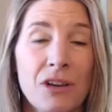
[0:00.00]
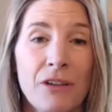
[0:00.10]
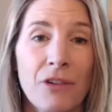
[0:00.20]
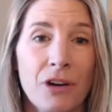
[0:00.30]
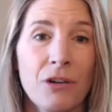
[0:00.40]

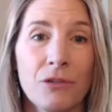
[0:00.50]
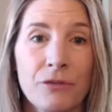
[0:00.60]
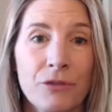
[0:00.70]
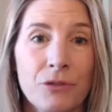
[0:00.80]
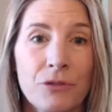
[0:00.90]
of our own
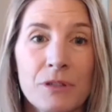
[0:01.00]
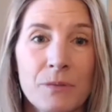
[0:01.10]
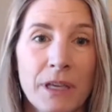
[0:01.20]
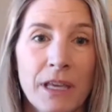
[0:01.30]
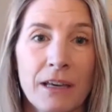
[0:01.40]
food as
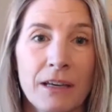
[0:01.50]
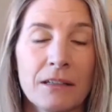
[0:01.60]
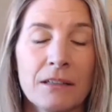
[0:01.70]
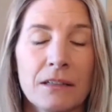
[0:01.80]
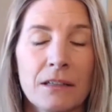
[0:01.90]
we can.